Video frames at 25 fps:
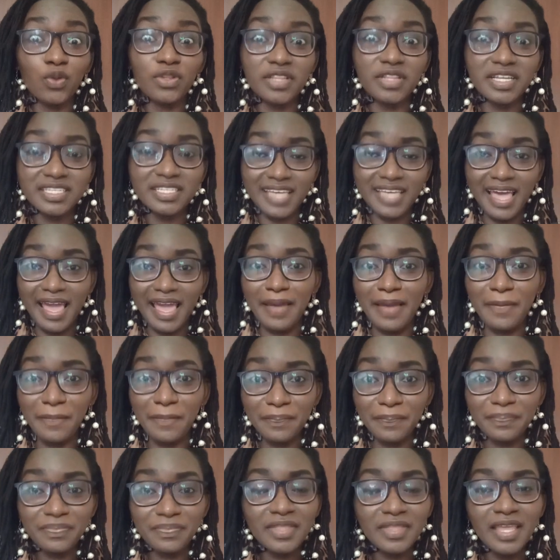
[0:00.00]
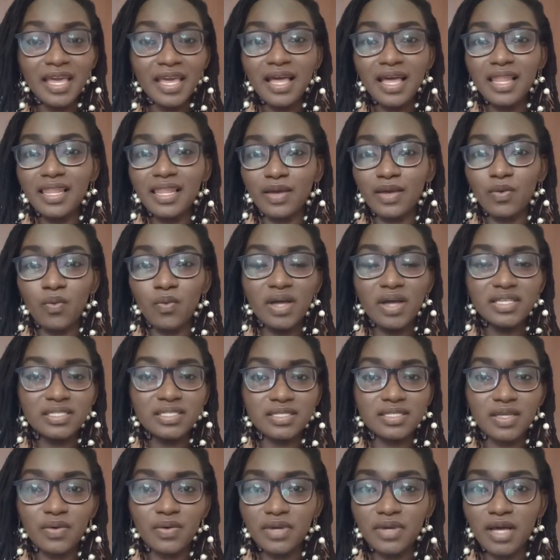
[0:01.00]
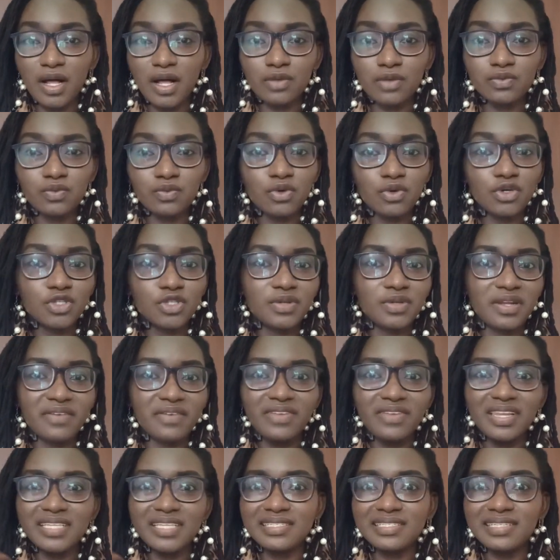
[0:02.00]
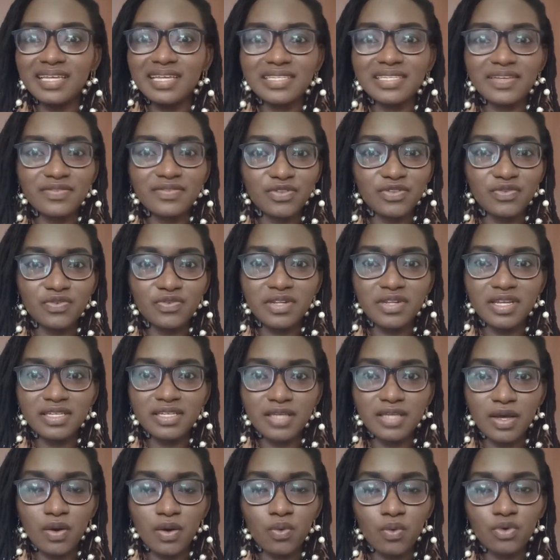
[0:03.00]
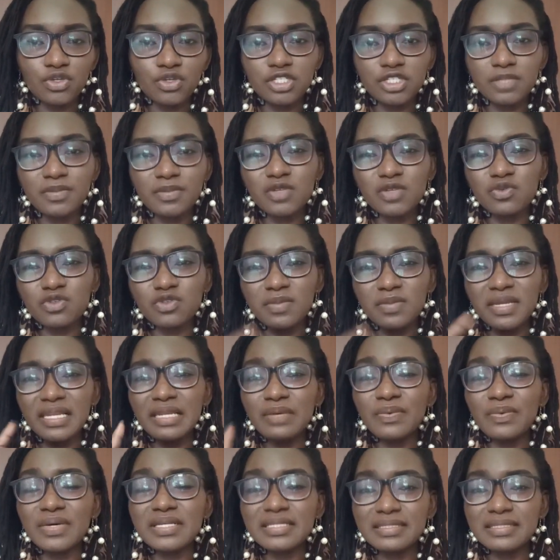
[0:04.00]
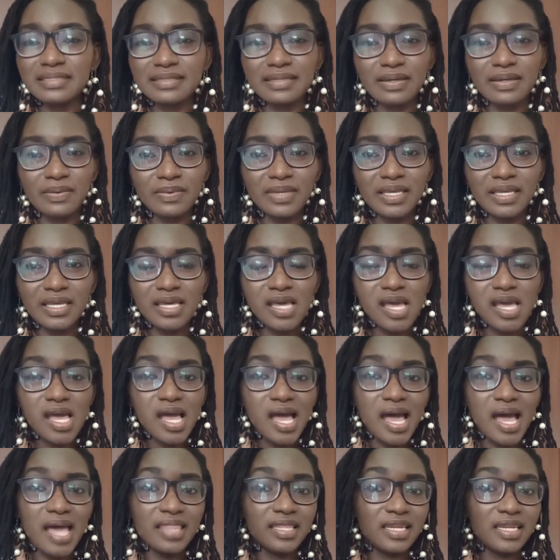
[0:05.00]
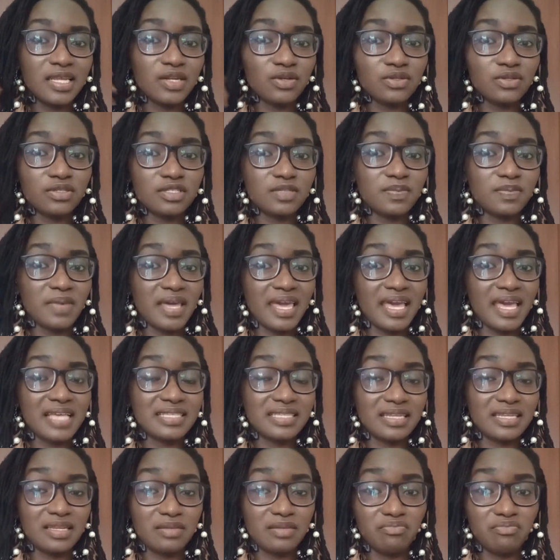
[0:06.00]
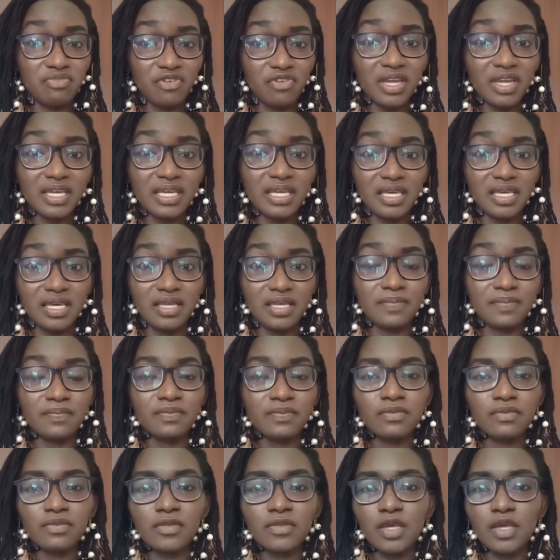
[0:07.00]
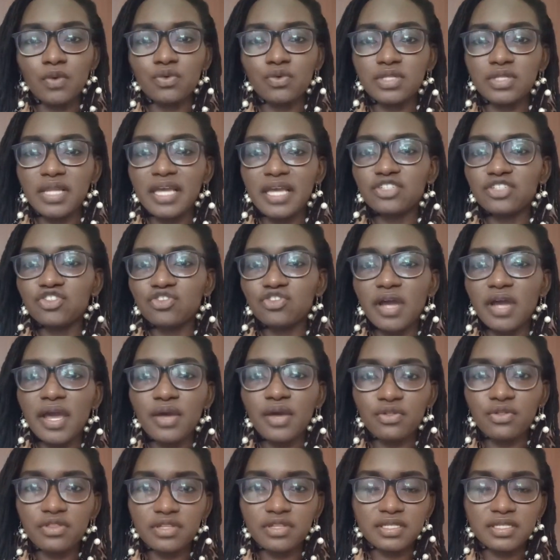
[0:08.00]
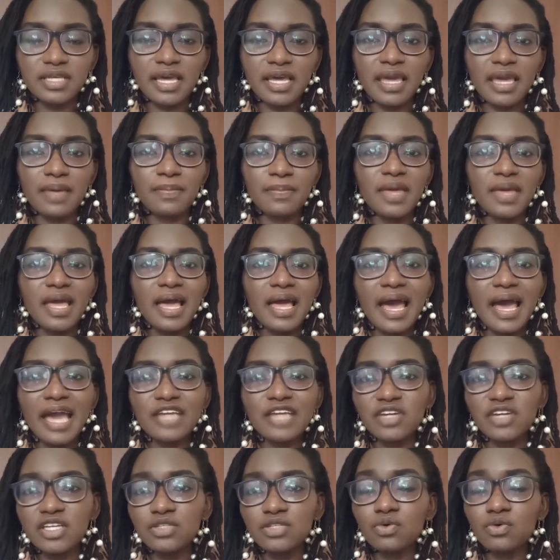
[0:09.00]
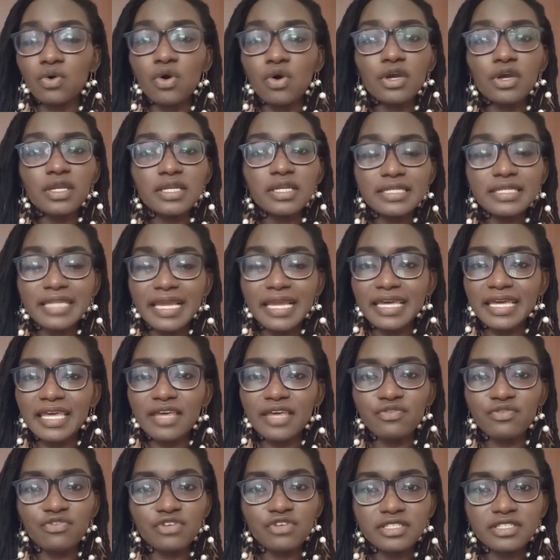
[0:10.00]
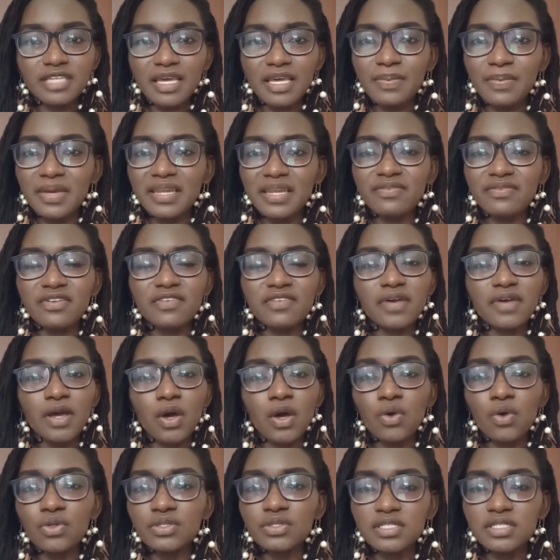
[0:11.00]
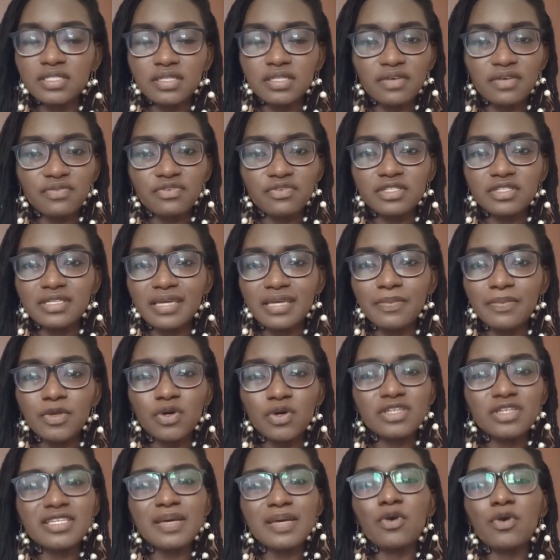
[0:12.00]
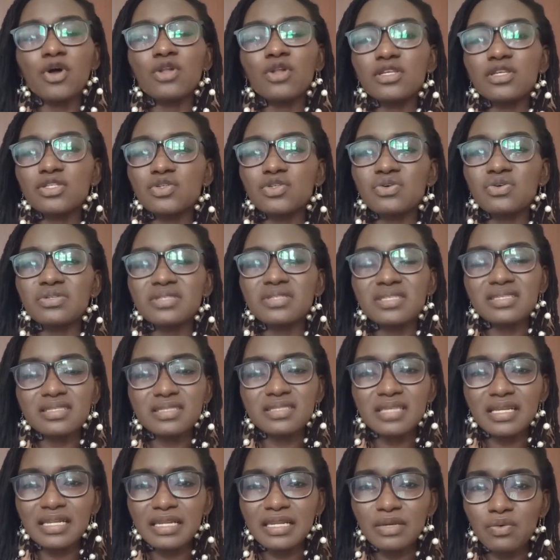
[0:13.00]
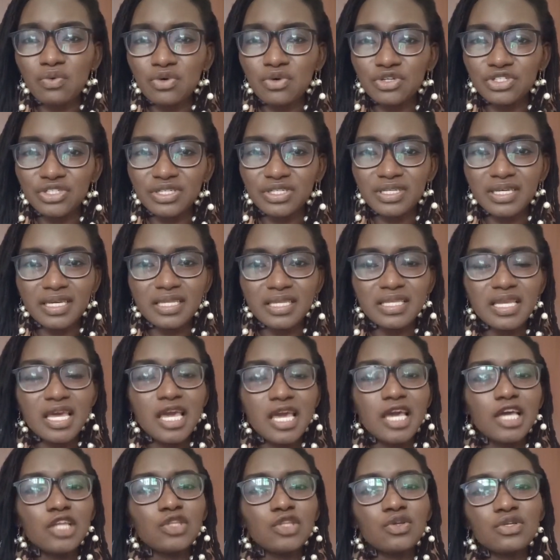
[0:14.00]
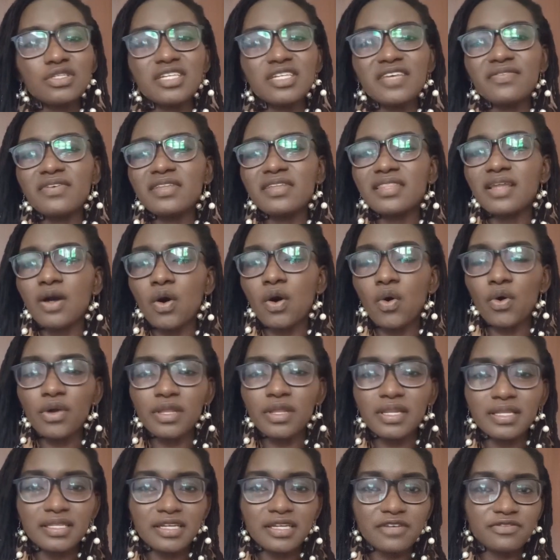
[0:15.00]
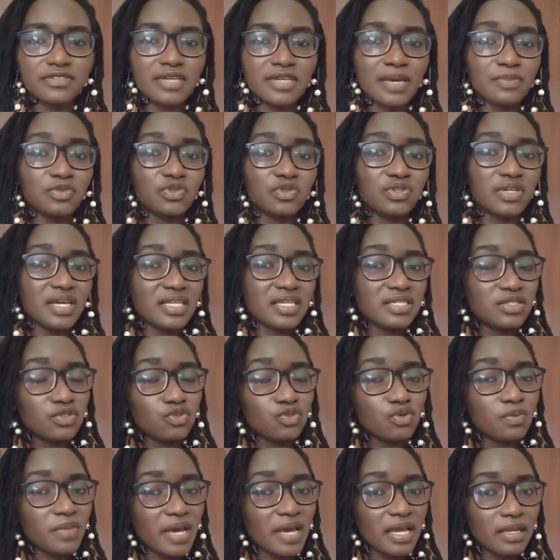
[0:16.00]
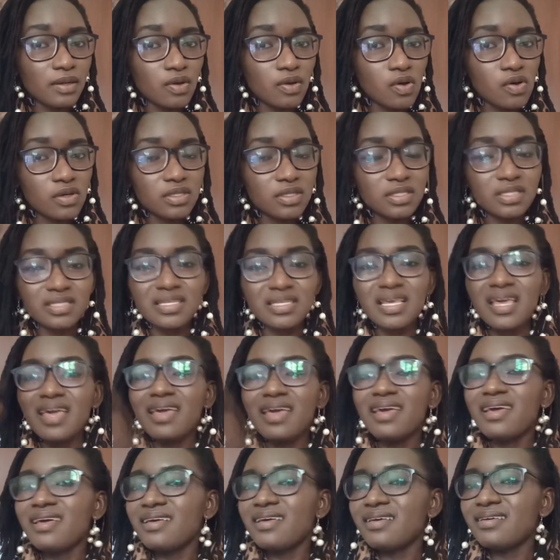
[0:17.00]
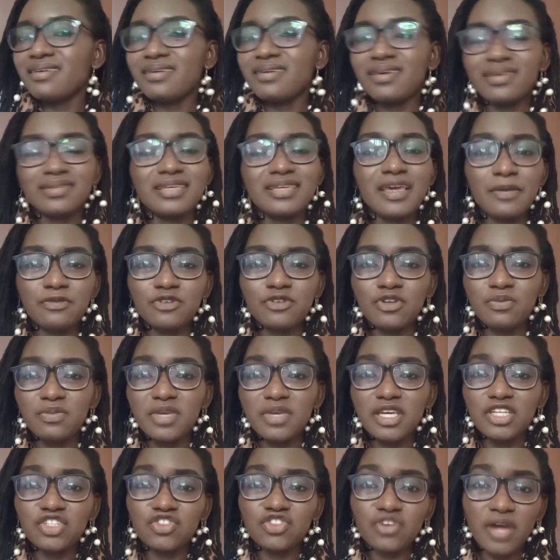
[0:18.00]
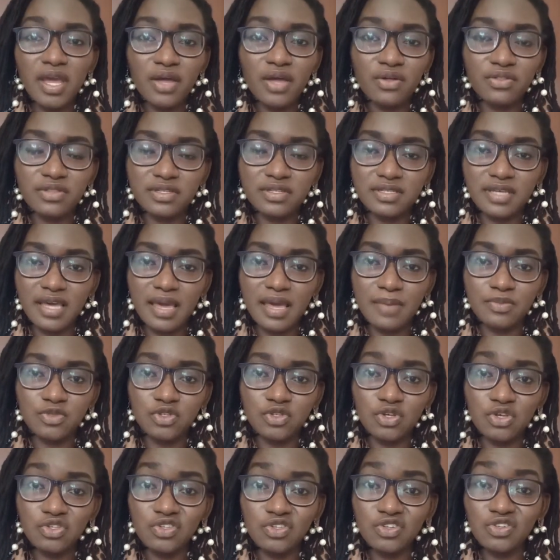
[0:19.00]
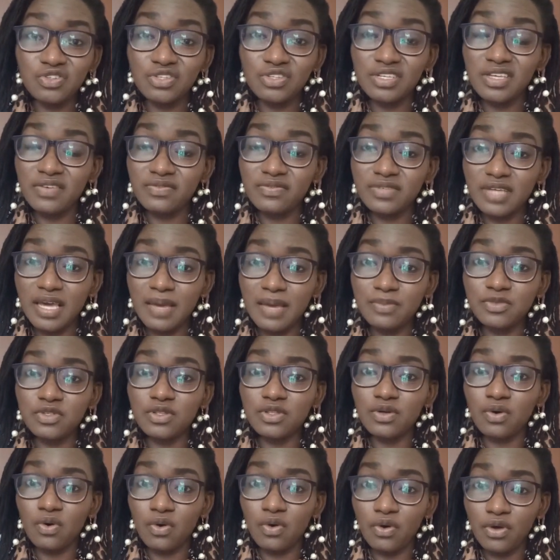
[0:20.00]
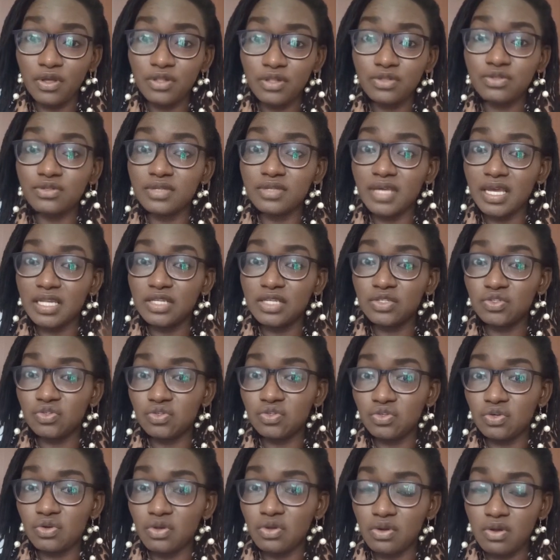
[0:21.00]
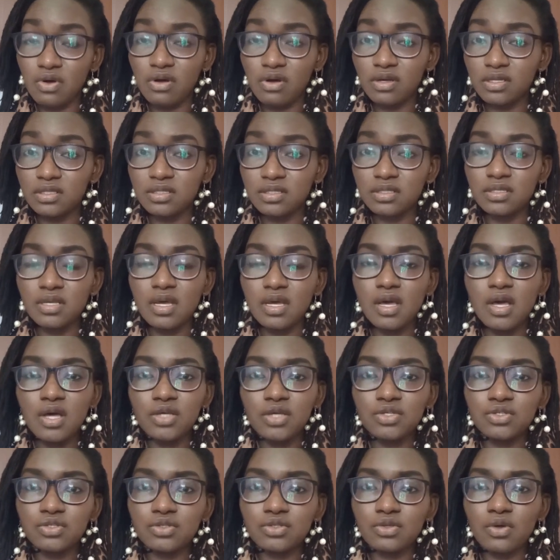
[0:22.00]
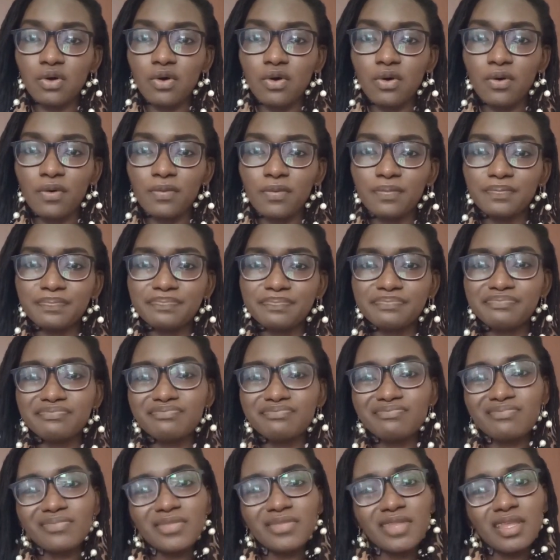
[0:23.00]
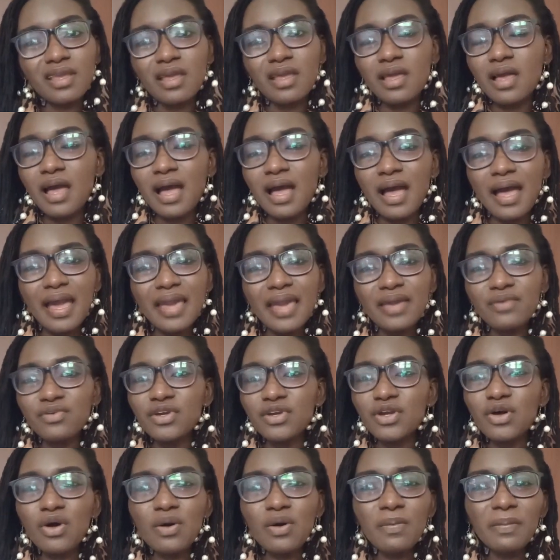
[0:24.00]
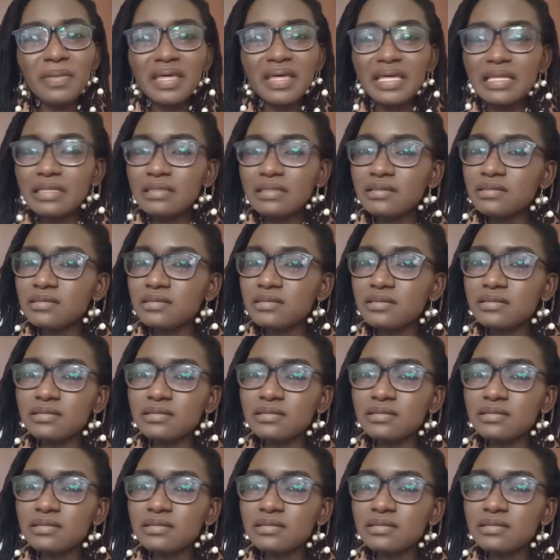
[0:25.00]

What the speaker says: the time. Like once in a week I'll wash. When I feel it's dirty after 3 days, I'll wash it. But it was mainly once in a week, and then I noticed my hair started breaking. It was like dry all the time. I try to oil it like every day, but even if I oiled it every day, because I'm always consistently washing it, not giving the oil enough time to get into my locks, it kept on being dry all the time. So you also need to give time to the oil to get into your locks. So I recommend,